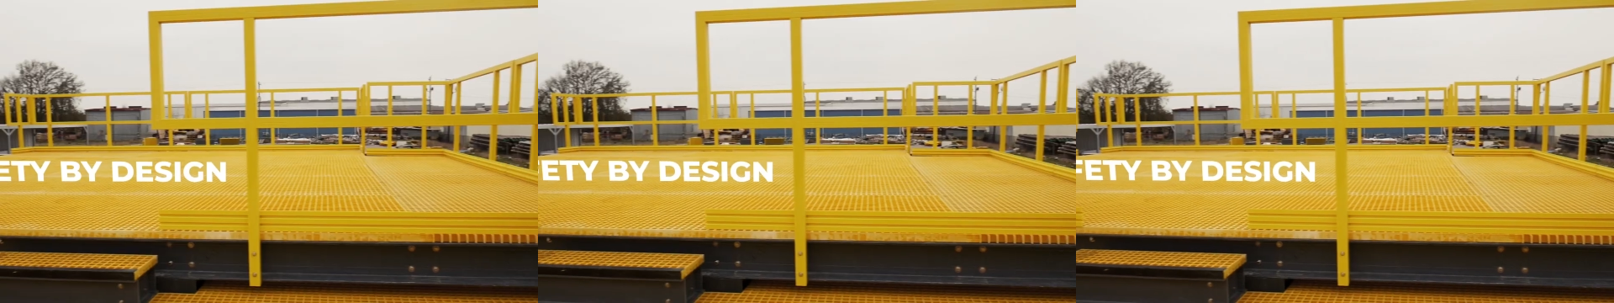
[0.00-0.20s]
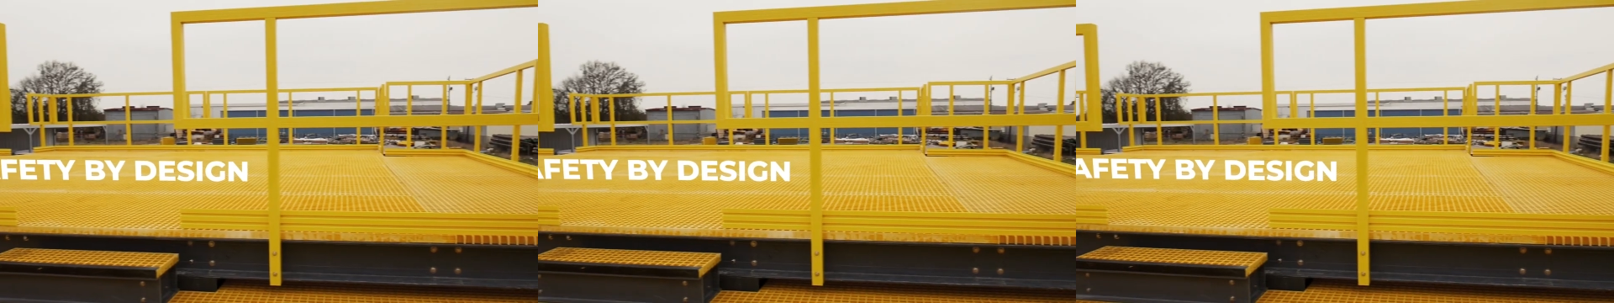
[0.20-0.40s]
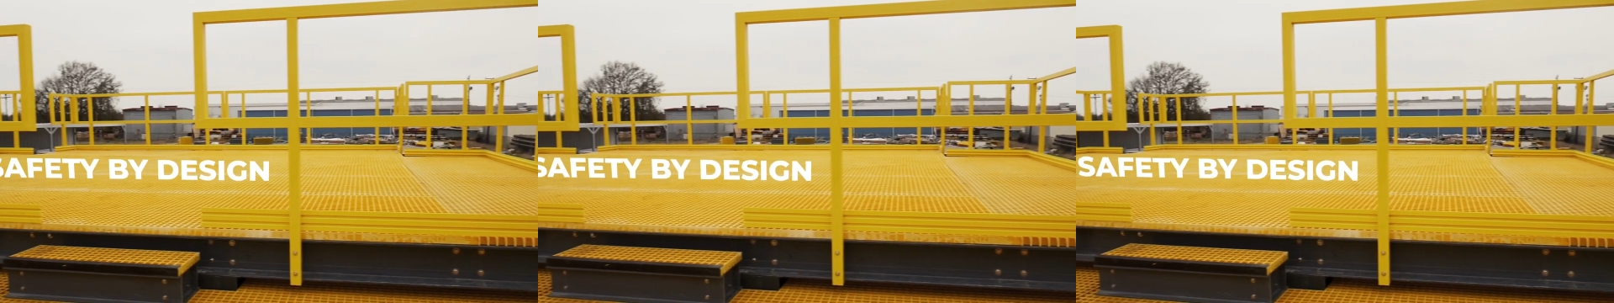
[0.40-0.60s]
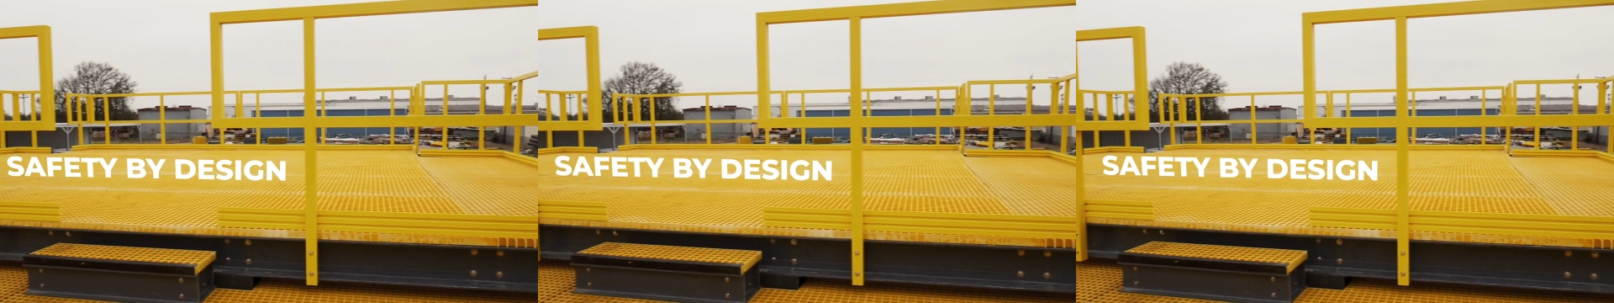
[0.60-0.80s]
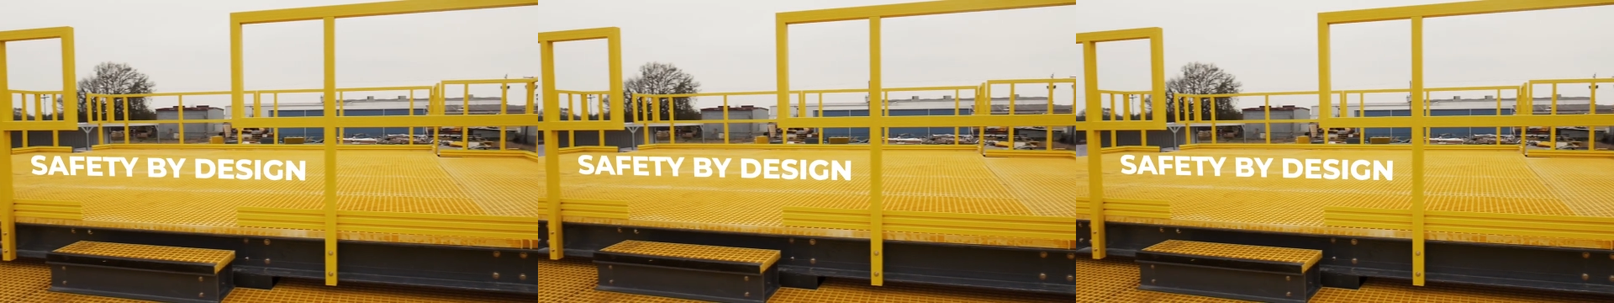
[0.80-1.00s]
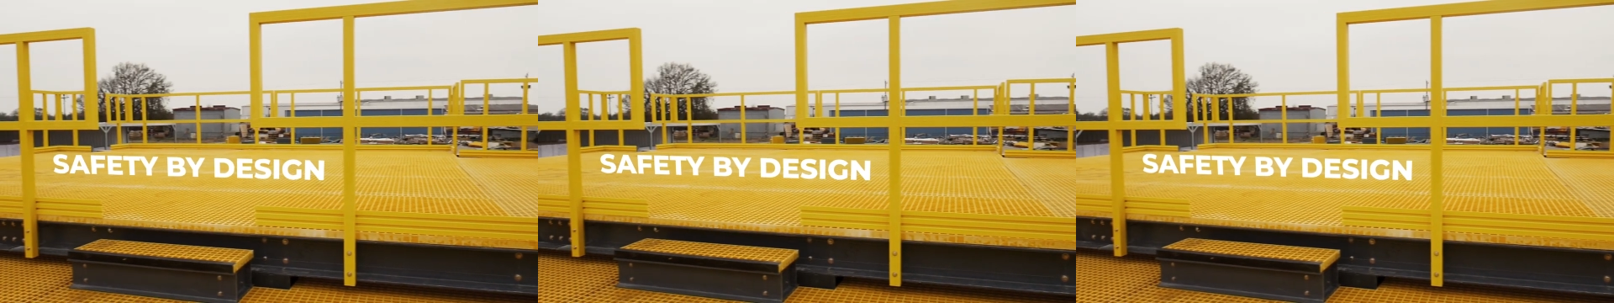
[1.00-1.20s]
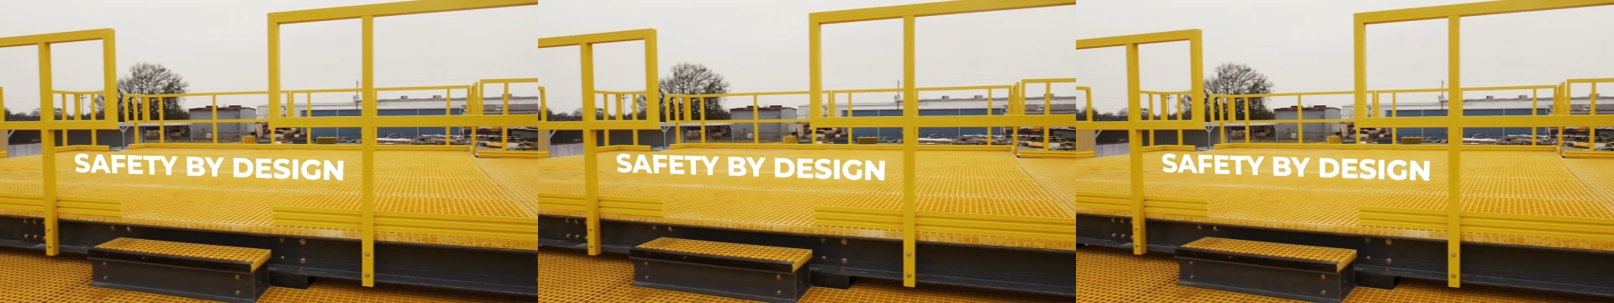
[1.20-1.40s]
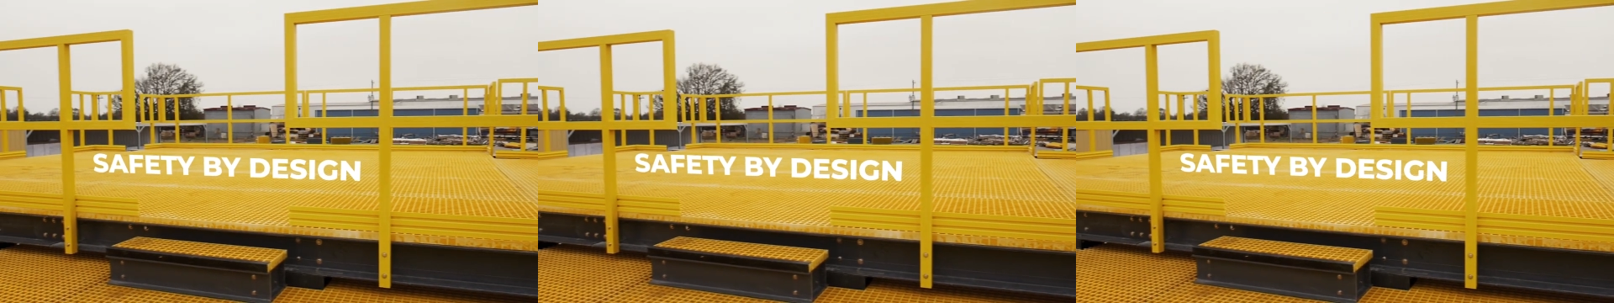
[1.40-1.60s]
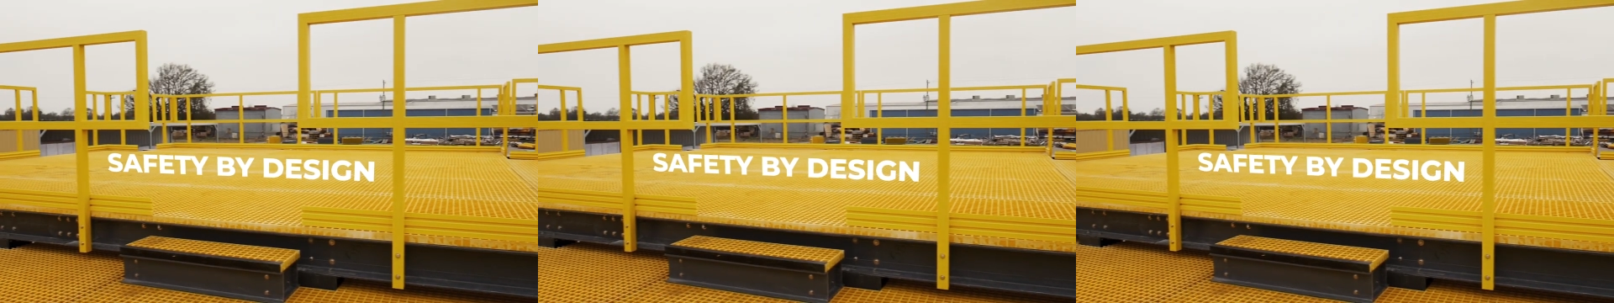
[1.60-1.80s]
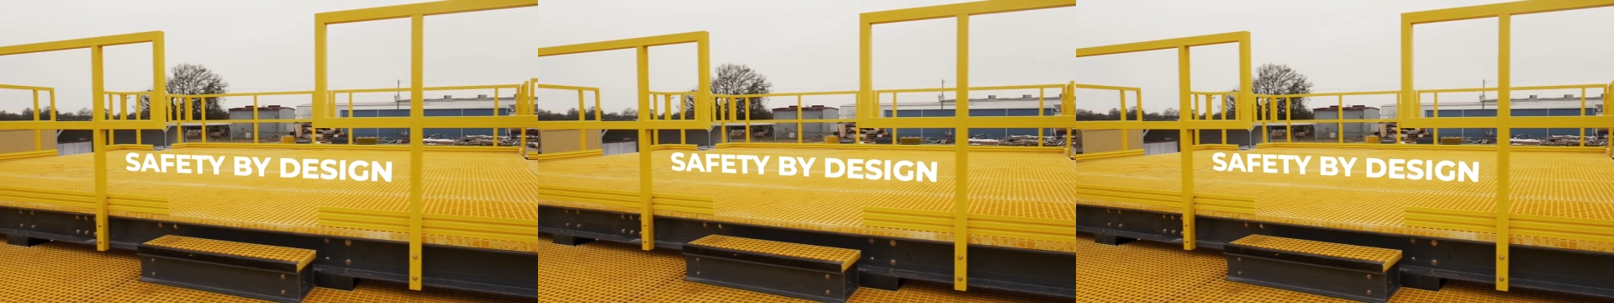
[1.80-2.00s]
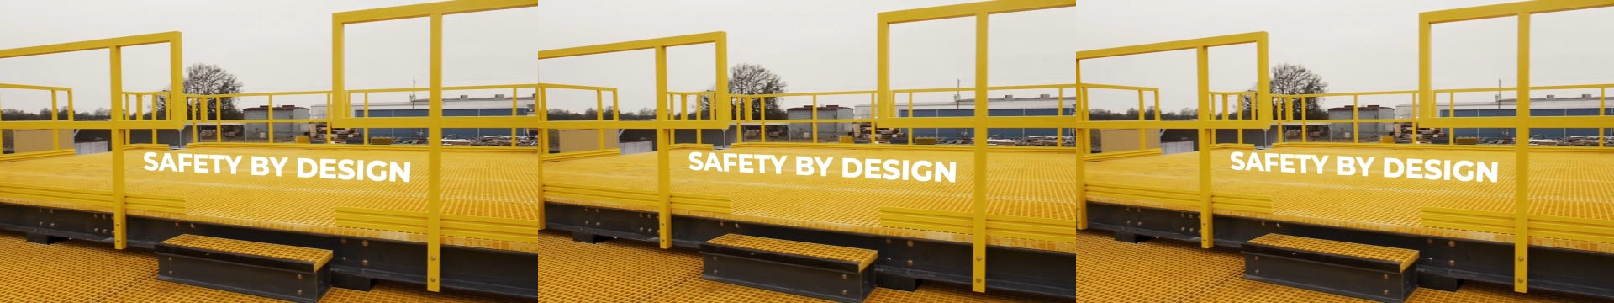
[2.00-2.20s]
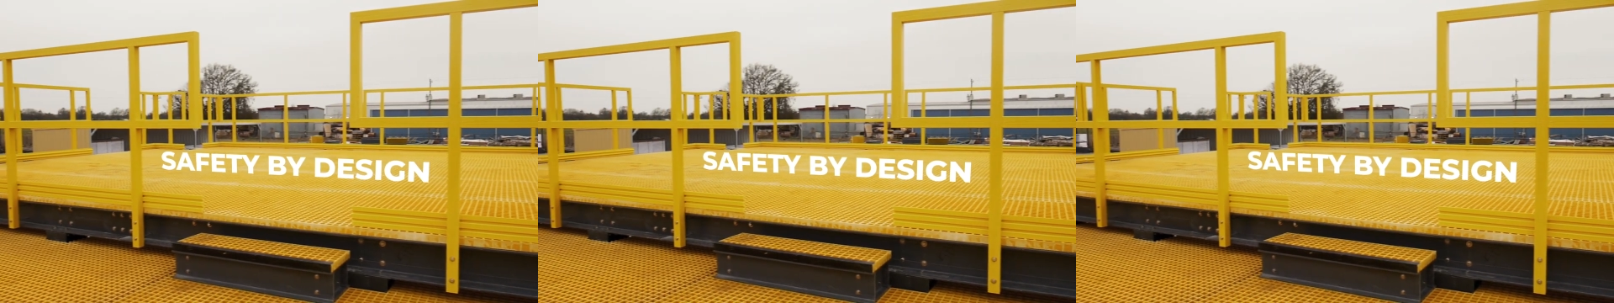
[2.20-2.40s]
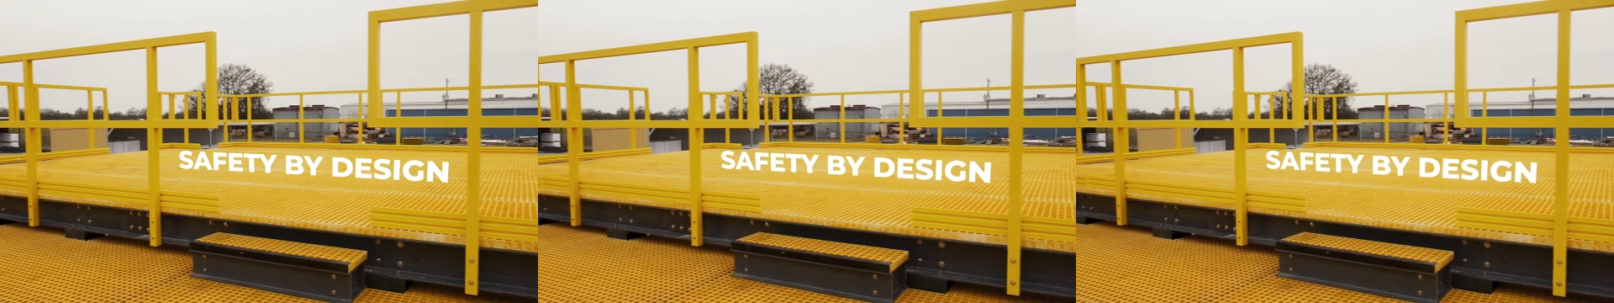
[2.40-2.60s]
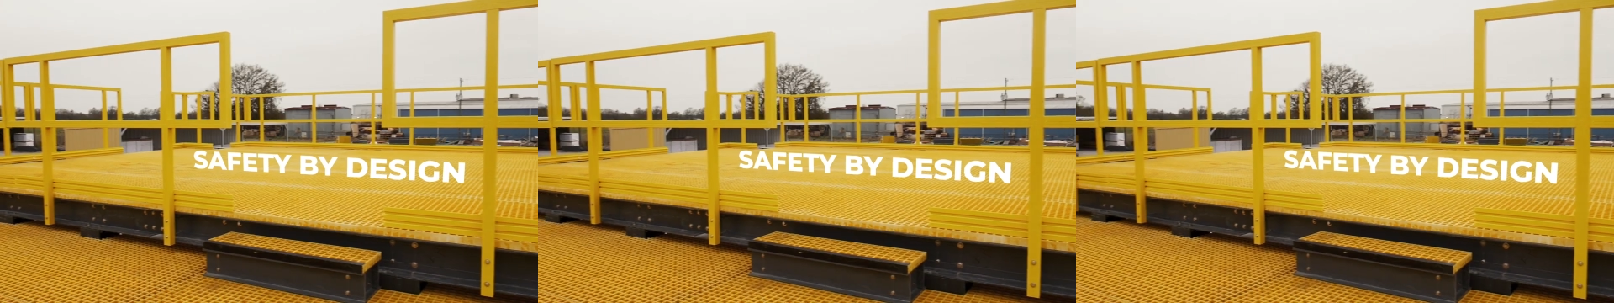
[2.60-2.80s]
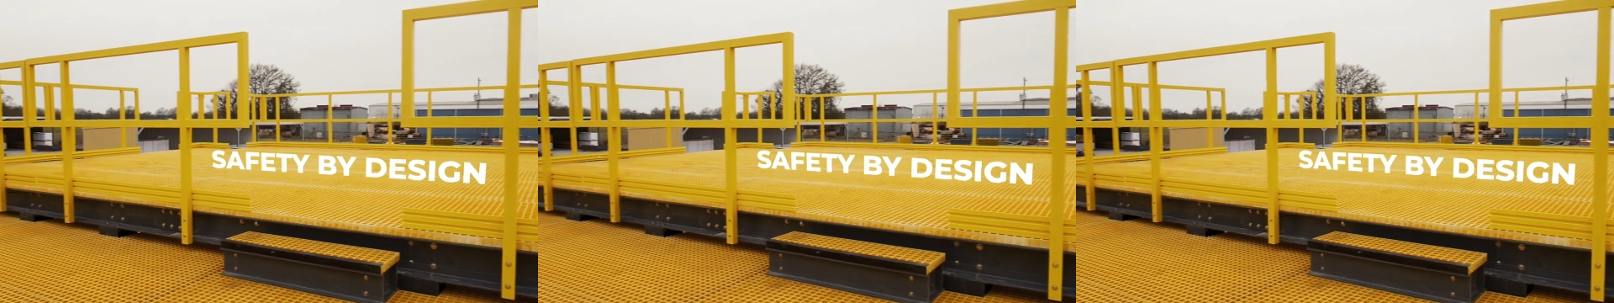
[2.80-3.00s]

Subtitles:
(no speaker visible)